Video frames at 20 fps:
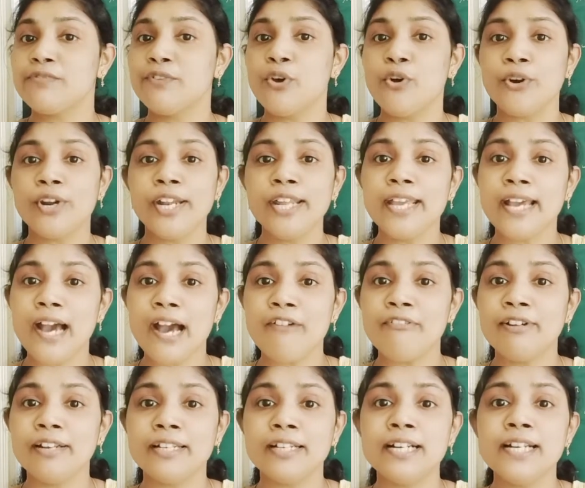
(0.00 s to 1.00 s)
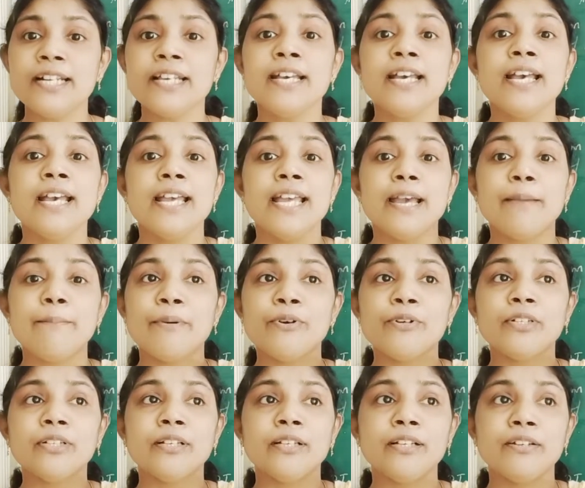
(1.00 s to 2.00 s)
we already have learned
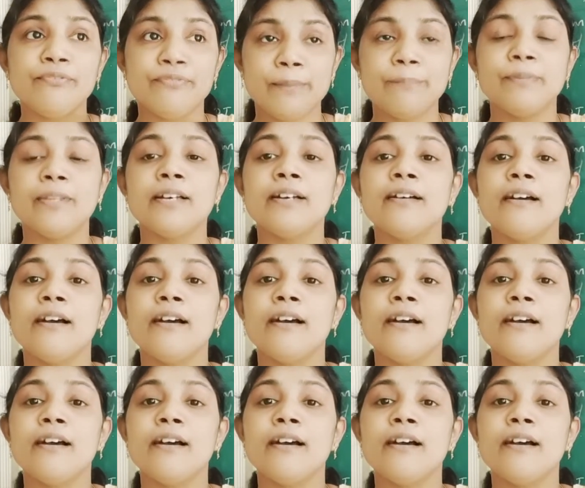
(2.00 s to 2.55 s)
about from the